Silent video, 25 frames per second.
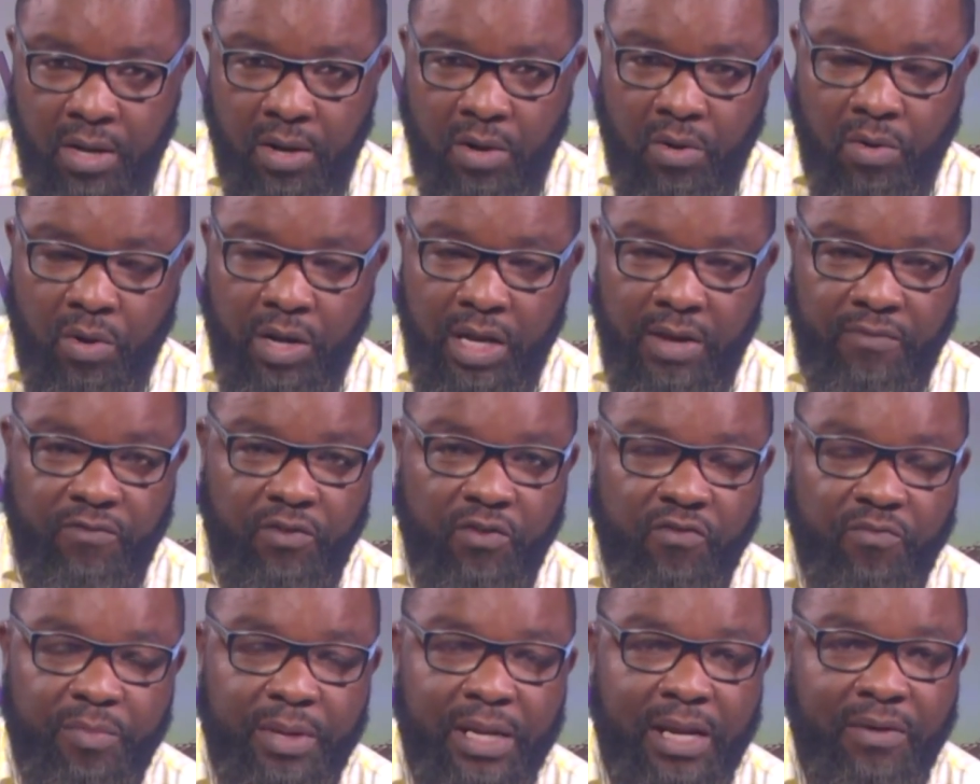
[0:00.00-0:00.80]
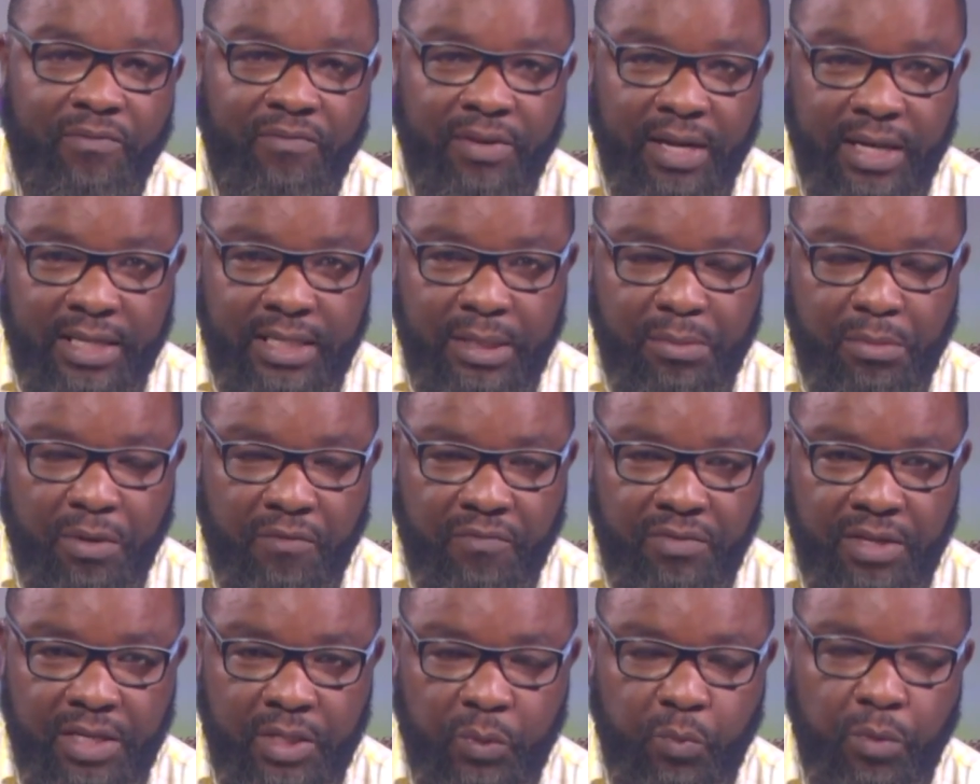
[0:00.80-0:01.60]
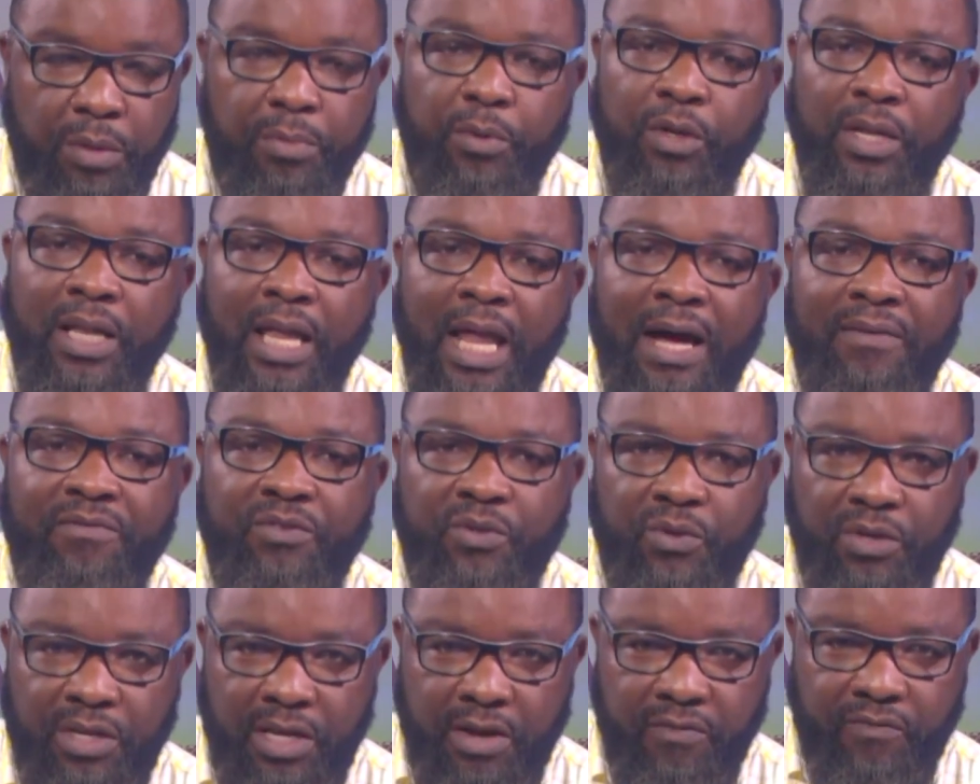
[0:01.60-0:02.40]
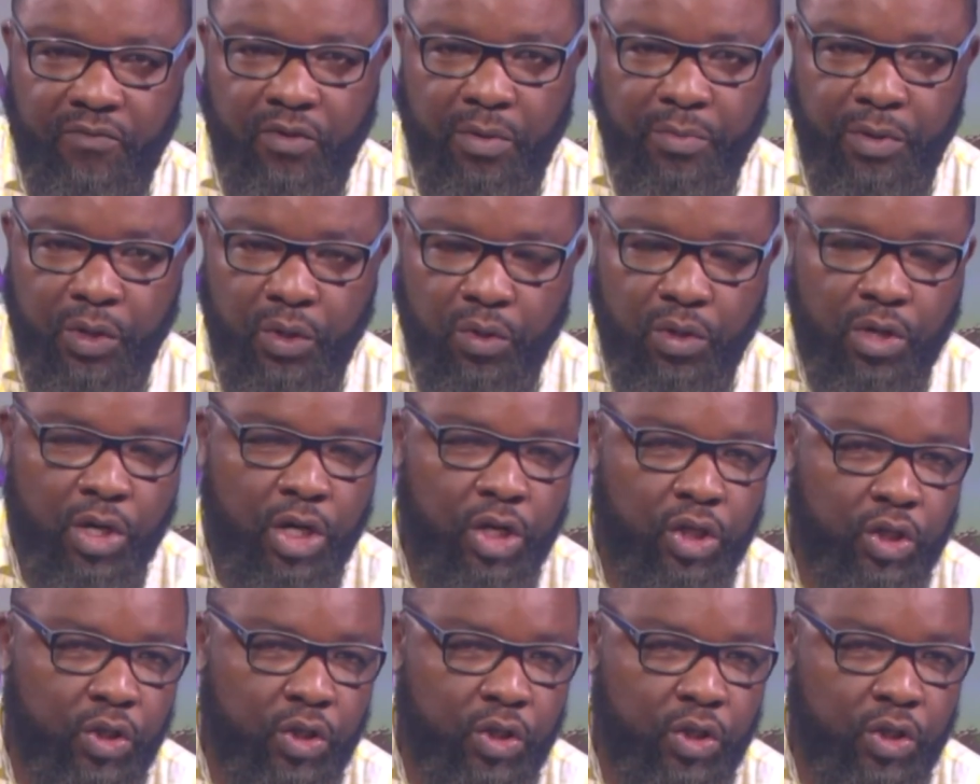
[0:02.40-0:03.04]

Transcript: or if you've been a victim of this. We would love to hear from you.